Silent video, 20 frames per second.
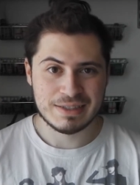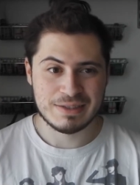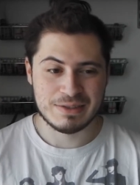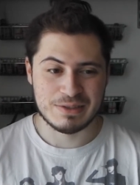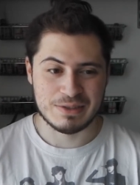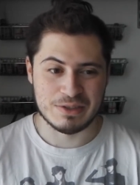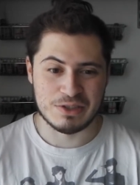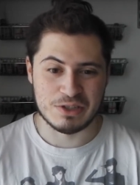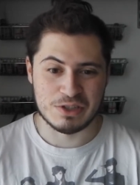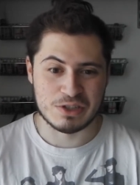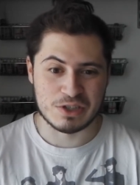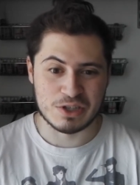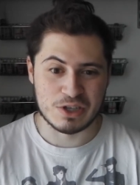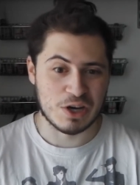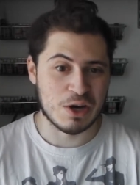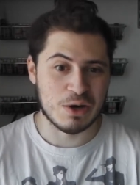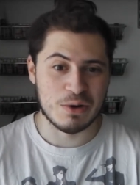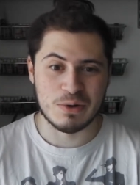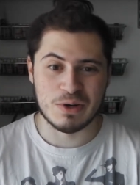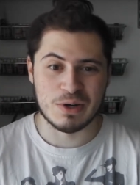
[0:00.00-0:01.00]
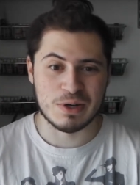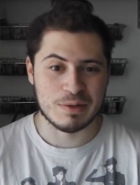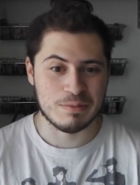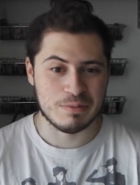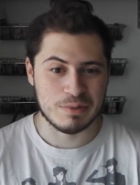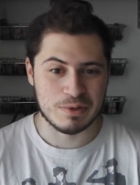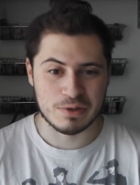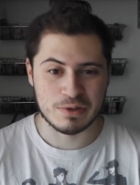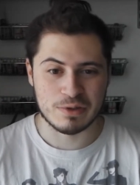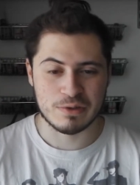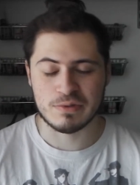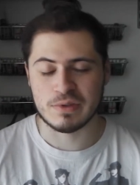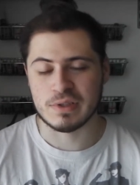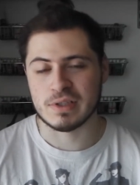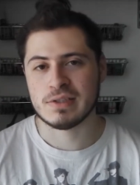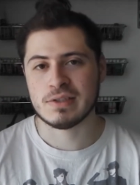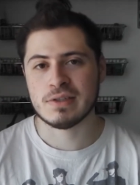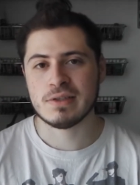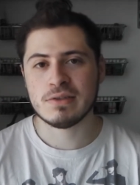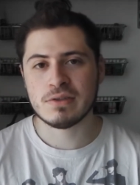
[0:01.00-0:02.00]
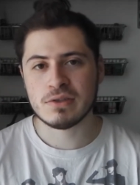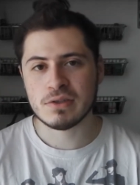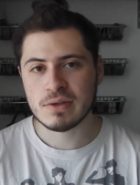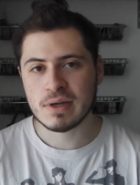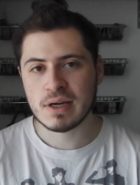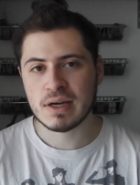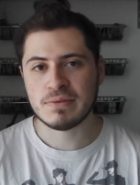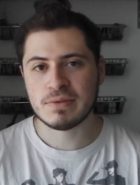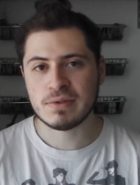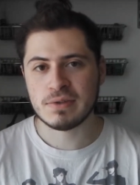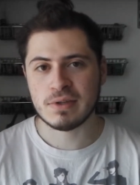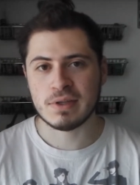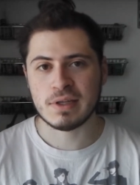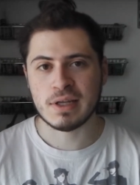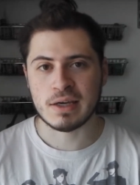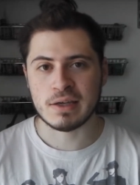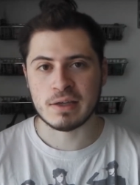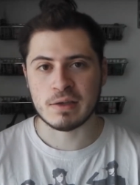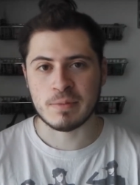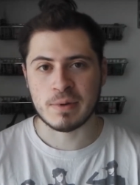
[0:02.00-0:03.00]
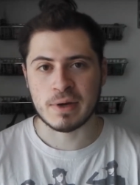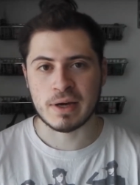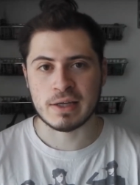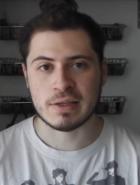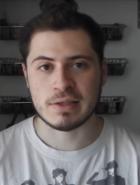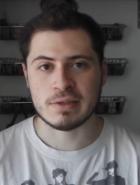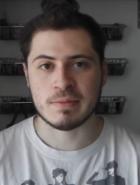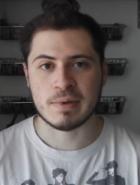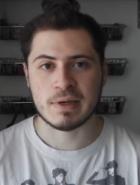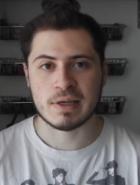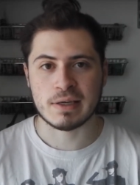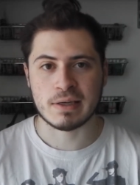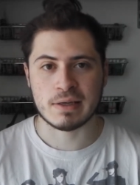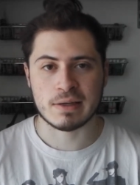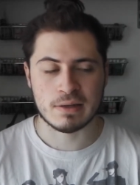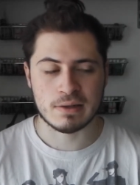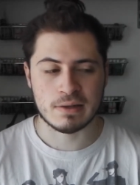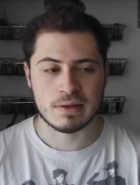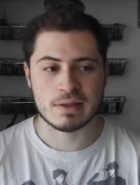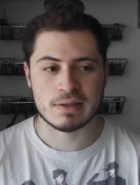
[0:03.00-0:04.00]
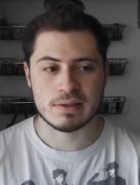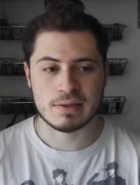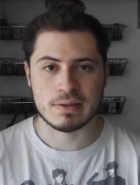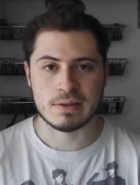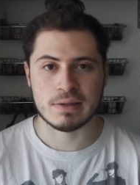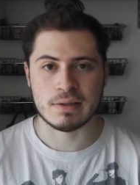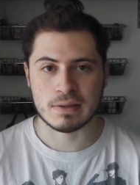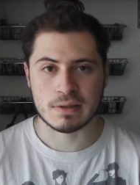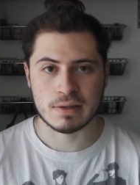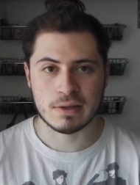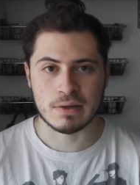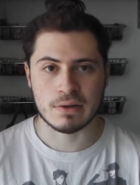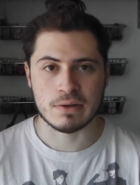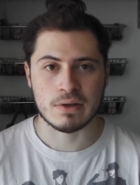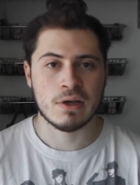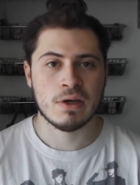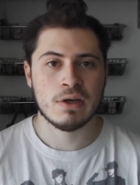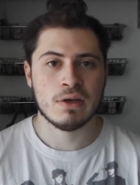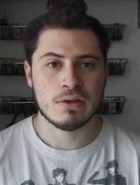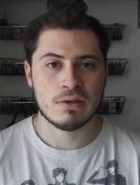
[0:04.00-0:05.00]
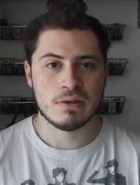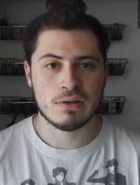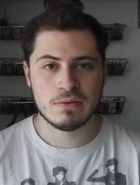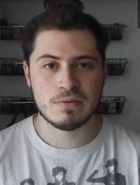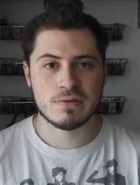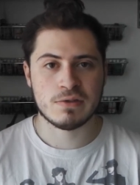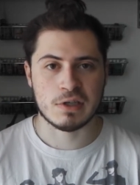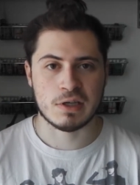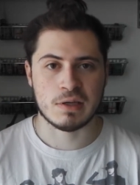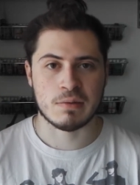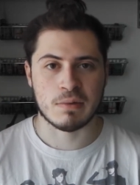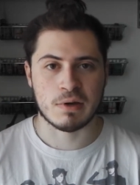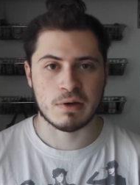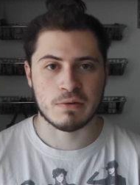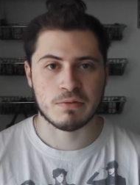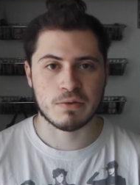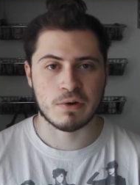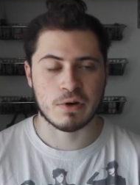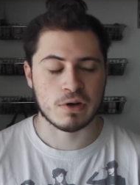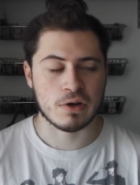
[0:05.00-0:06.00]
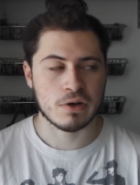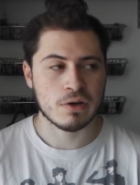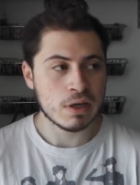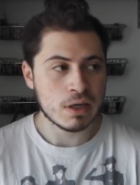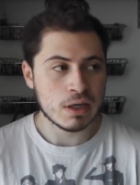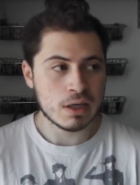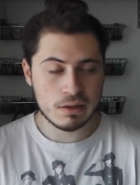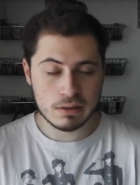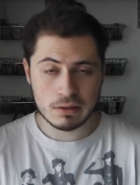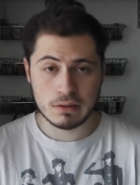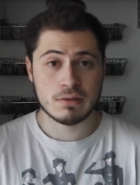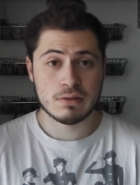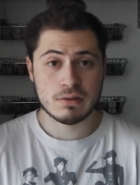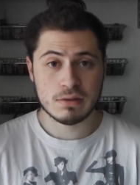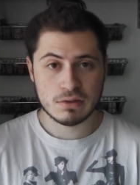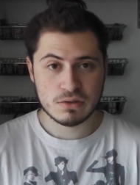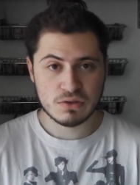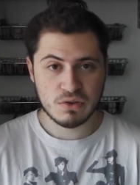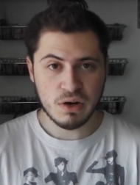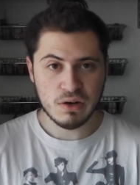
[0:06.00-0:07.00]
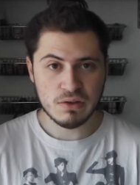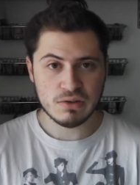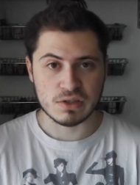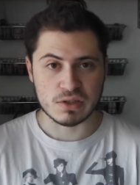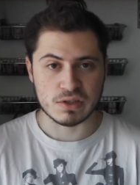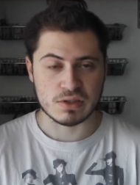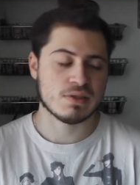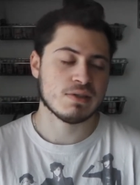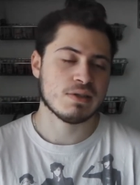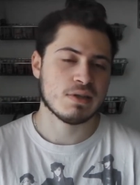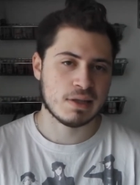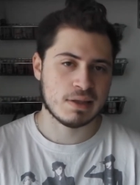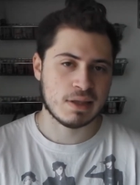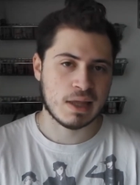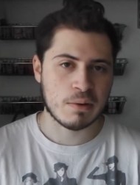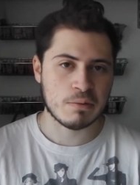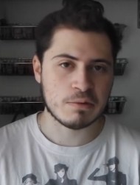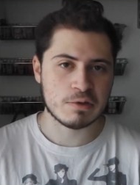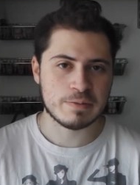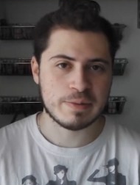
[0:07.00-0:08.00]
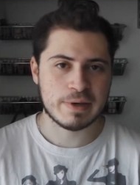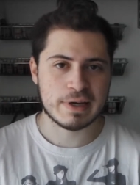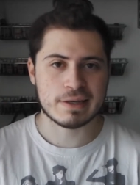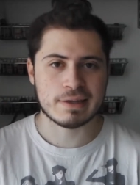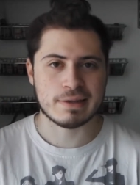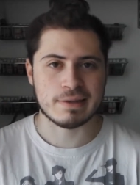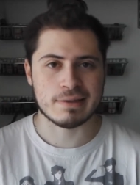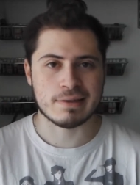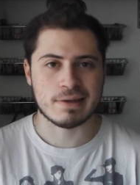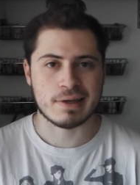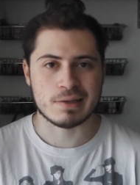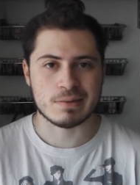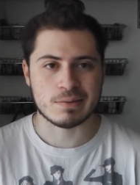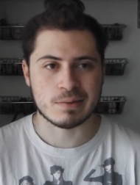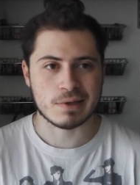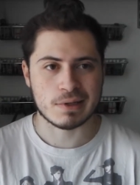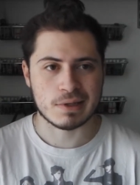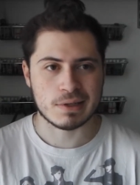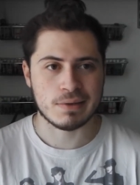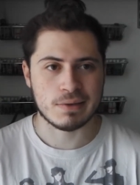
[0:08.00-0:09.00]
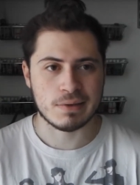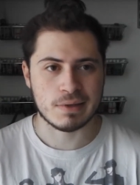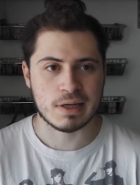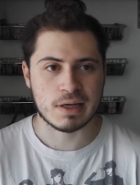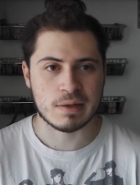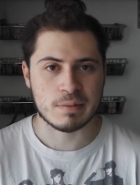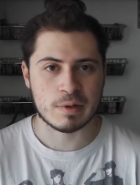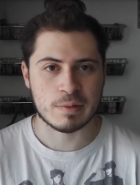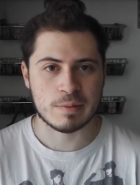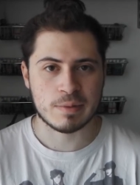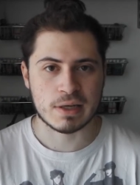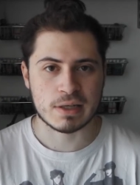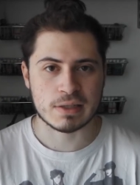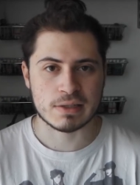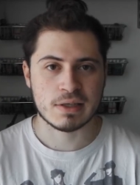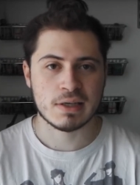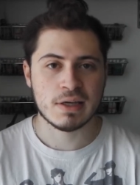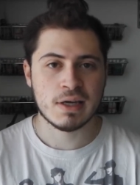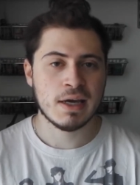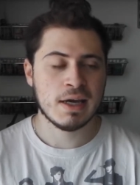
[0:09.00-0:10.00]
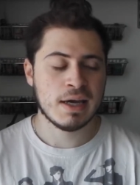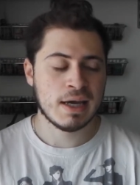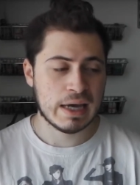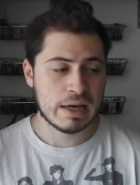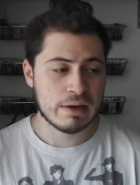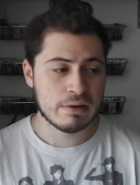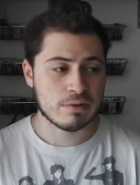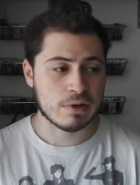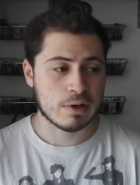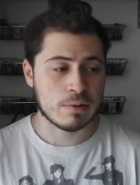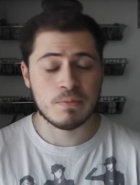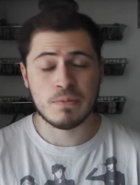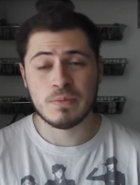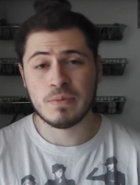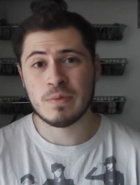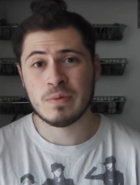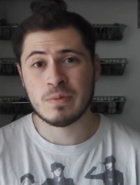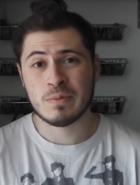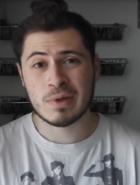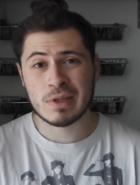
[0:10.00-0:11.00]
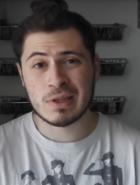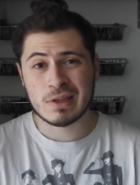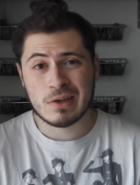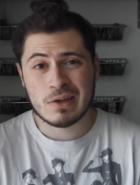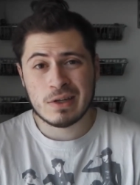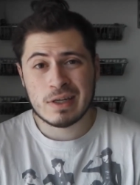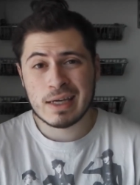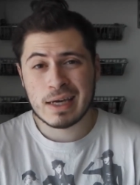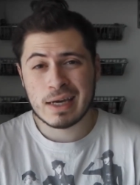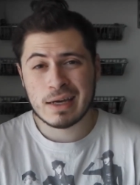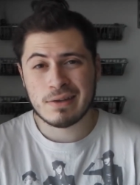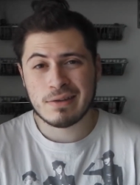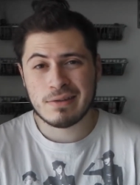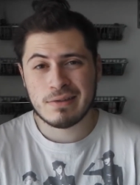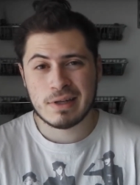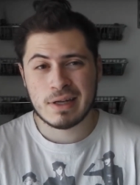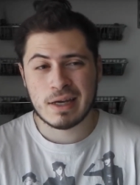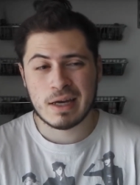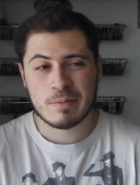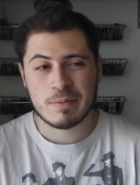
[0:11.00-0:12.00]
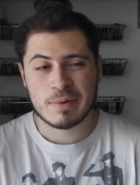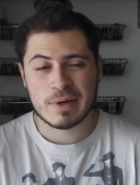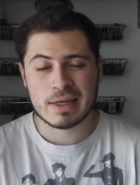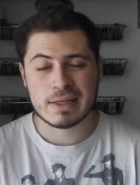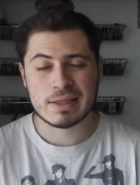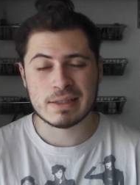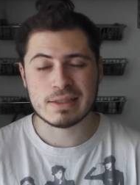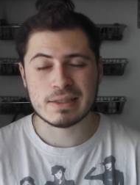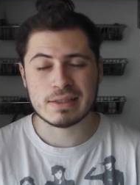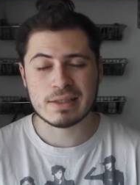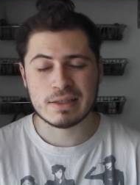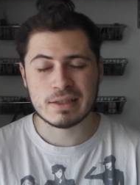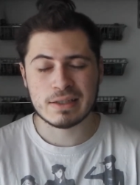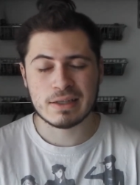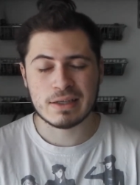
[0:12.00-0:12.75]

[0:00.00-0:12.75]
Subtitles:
to just go on beautifully. So you do have to thin out your paints, making it a nice thin coat. You've seen my Frodo, he looks atrocious. And that was back in the days where I didn't thin out my paints. However, when learning how to thin out paints,